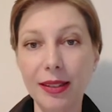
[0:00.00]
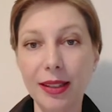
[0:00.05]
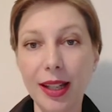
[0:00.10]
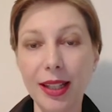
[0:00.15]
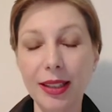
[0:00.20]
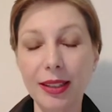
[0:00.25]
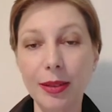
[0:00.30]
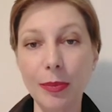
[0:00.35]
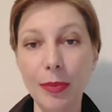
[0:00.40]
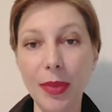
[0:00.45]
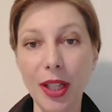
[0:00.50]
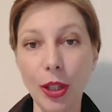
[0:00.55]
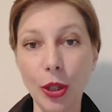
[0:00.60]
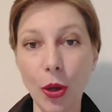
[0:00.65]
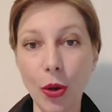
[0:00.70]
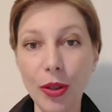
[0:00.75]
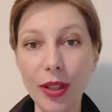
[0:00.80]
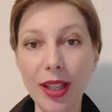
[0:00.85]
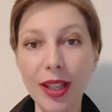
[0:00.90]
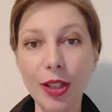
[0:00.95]
and
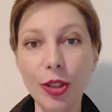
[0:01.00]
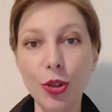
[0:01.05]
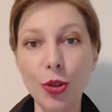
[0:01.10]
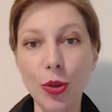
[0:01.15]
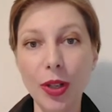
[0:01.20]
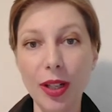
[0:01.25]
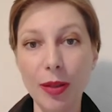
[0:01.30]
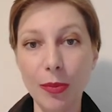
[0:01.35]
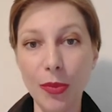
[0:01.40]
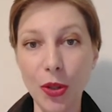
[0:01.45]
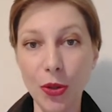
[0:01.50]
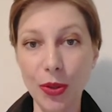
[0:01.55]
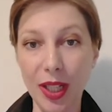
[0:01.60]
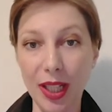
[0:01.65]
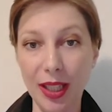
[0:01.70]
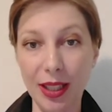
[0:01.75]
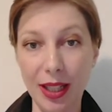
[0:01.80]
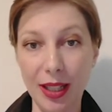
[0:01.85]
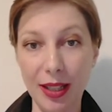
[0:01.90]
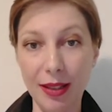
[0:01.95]
belonging to
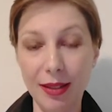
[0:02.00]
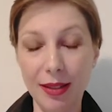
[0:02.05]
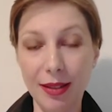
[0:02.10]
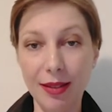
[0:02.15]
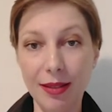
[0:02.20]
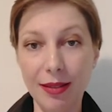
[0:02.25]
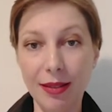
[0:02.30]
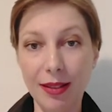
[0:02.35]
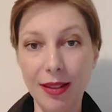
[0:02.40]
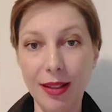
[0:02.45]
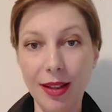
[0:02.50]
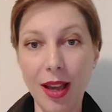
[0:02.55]
communities